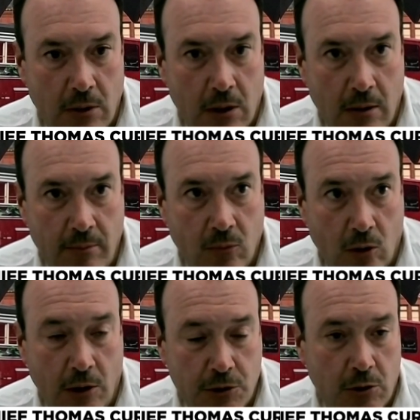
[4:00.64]
um,
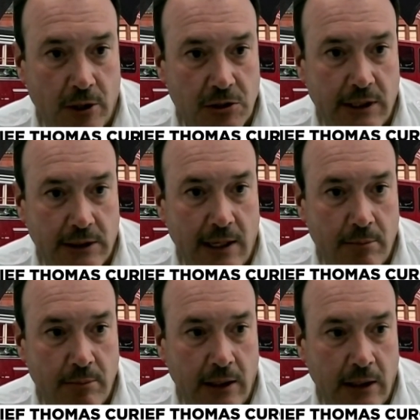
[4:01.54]
were also present at
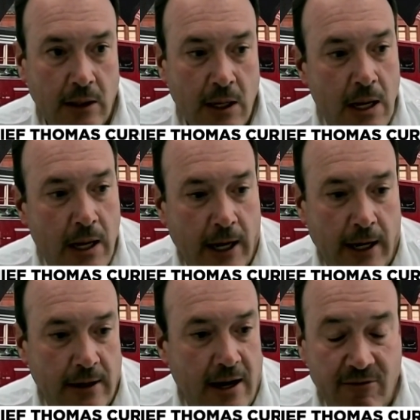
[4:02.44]
that meeting,
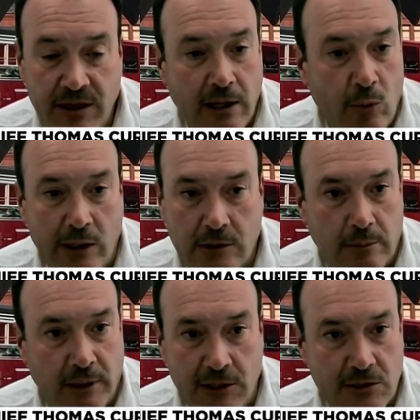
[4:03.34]
and everything went into
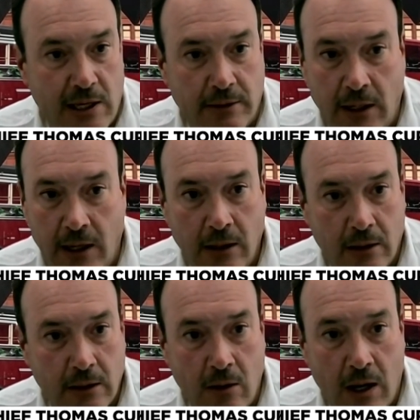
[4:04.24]
place that day.
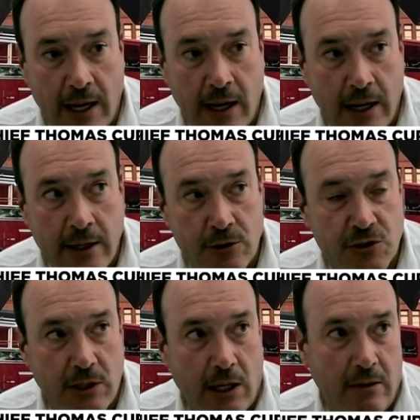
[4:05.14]
You know, I, I
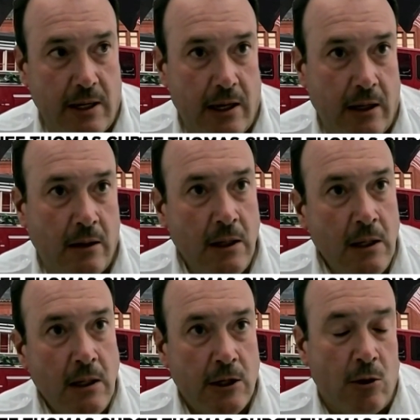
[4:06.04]
understand that it
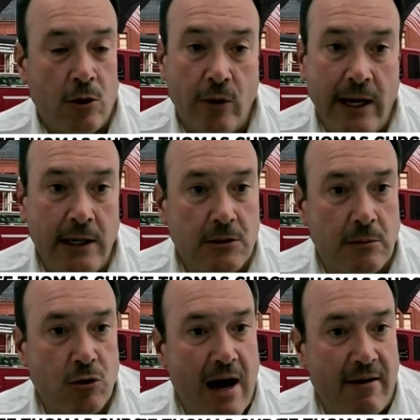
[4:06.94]
you know created
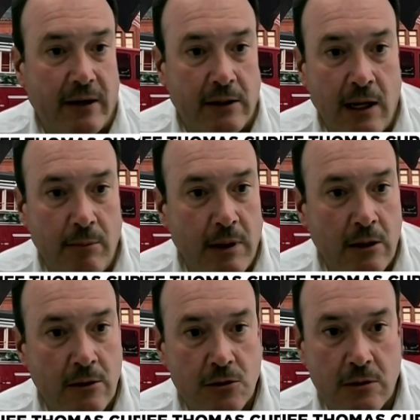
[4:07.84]
some traffic
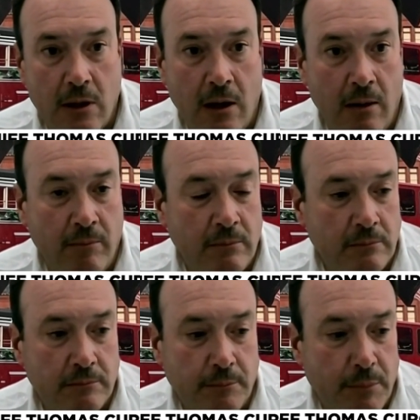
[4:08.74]
nightmares, um,
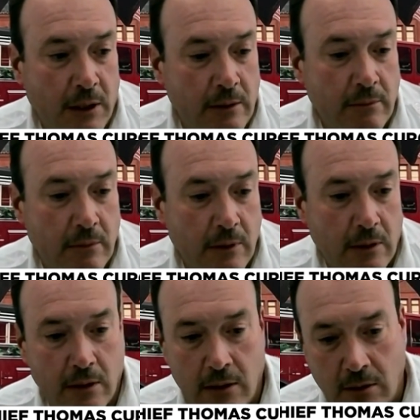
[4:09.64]
but
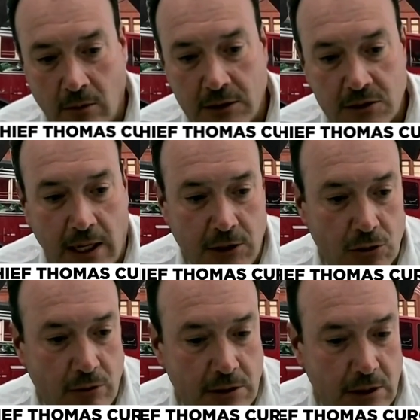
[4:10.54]
you know on the side
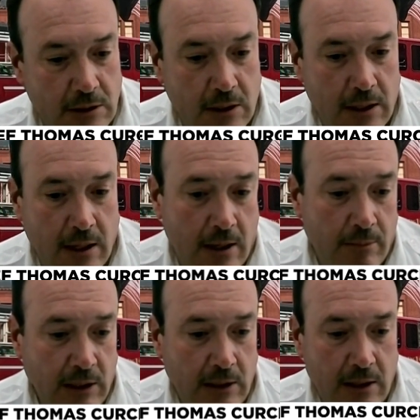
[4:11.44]
streets, I I, I
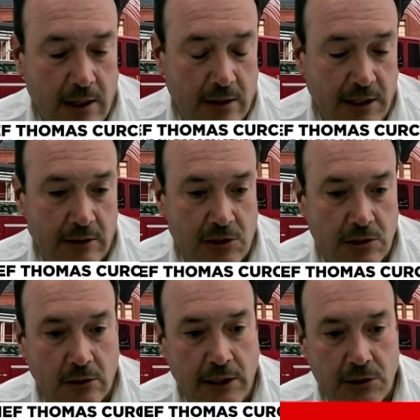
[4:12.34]
mean I, I think that's
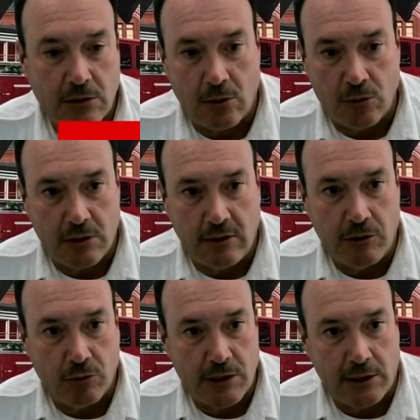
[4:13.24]
the least those
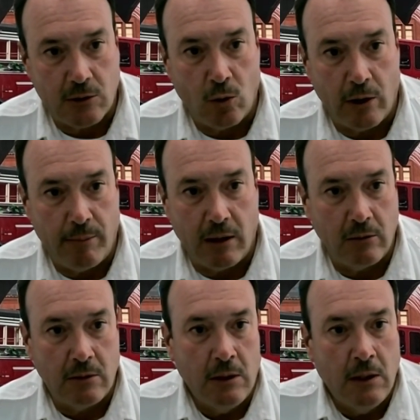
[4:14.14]
individuals had to worry about